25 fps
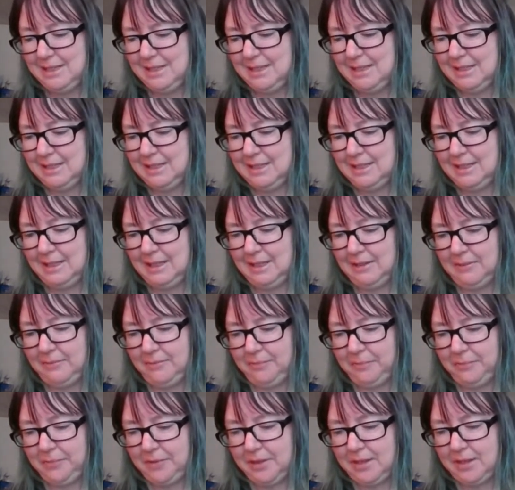Let's see.
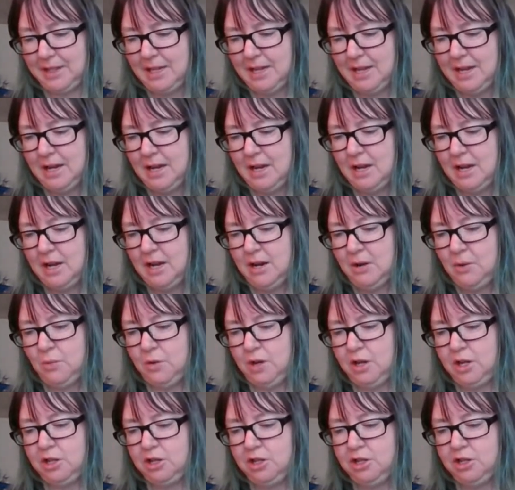
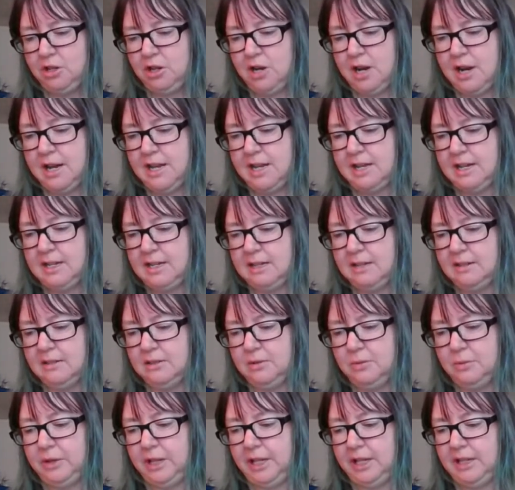What is your
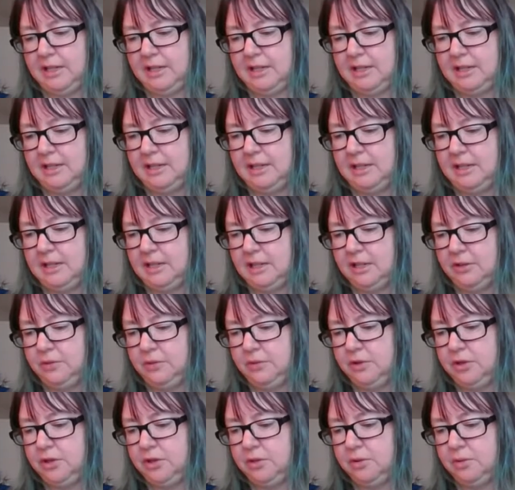ideal weight?
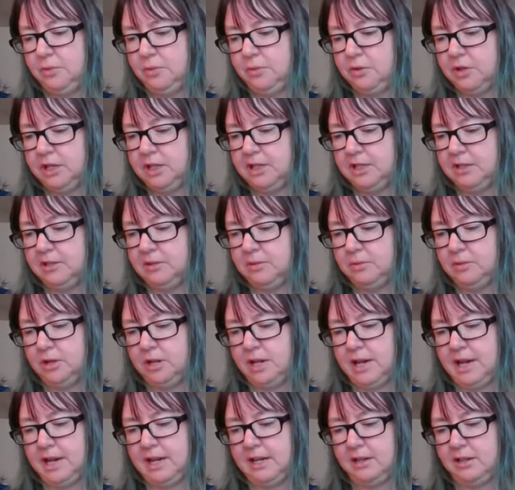If you once
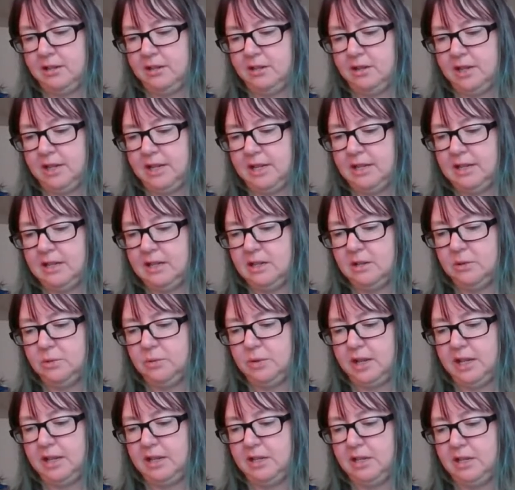were at your ideal
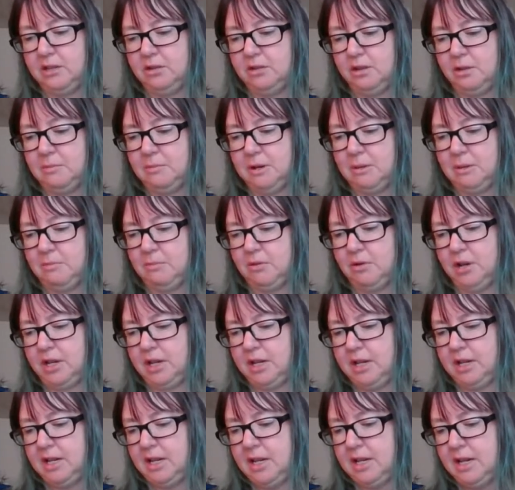weight, you'll remember
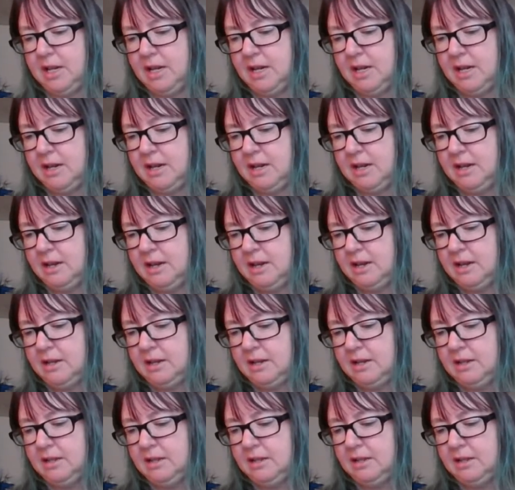it.
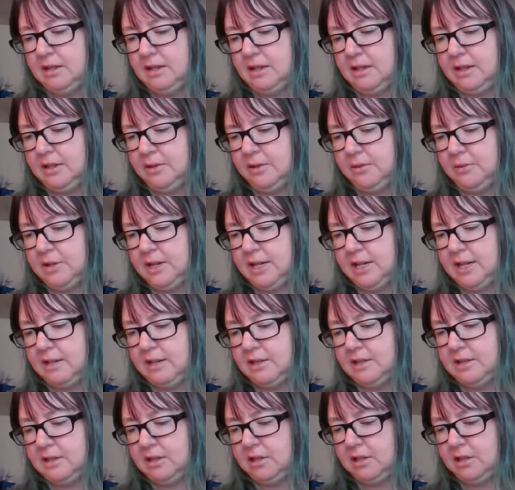
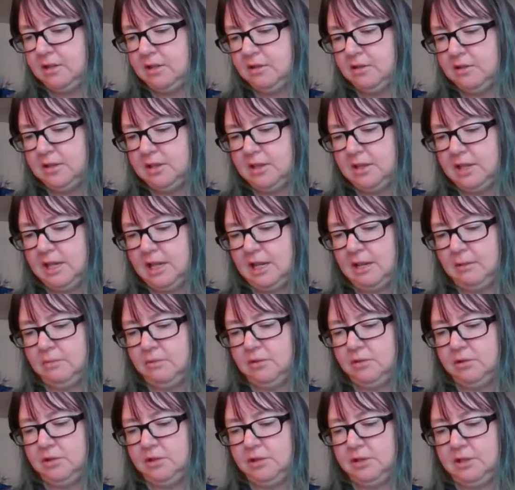Otherwise, use the
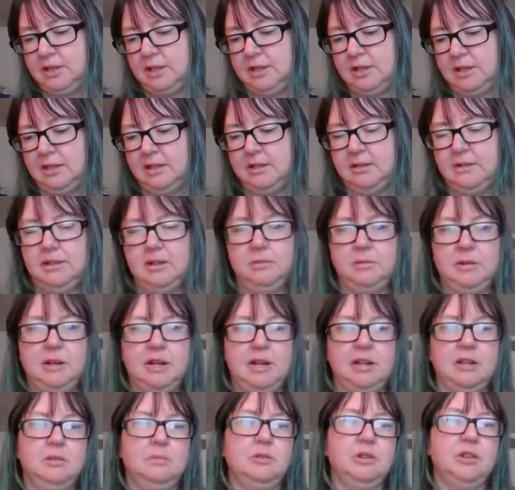tables in the
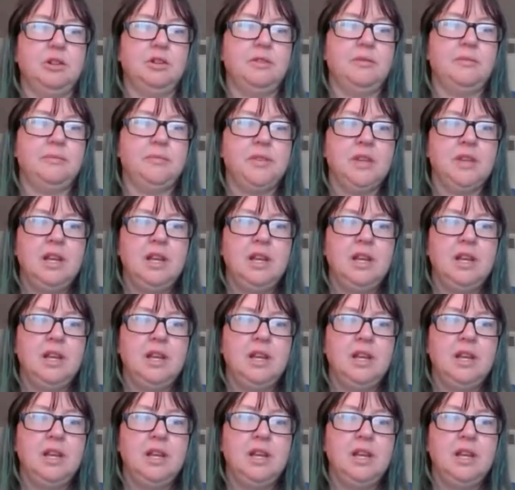back of the book.